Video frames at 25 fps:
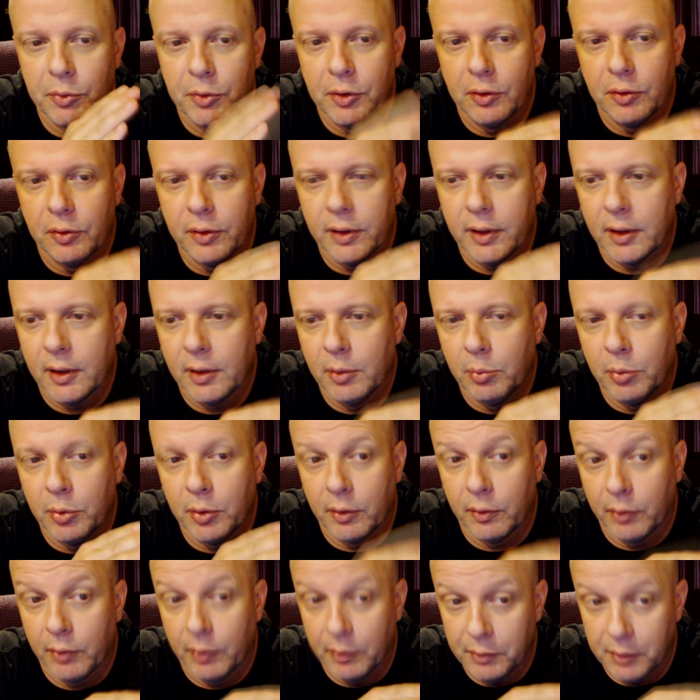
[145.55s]
when you look at the
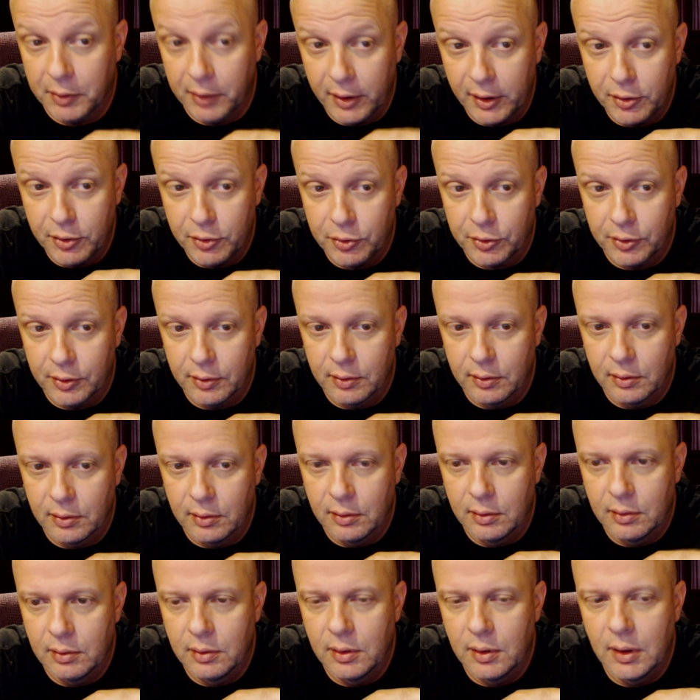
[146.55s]
Book of Revelation,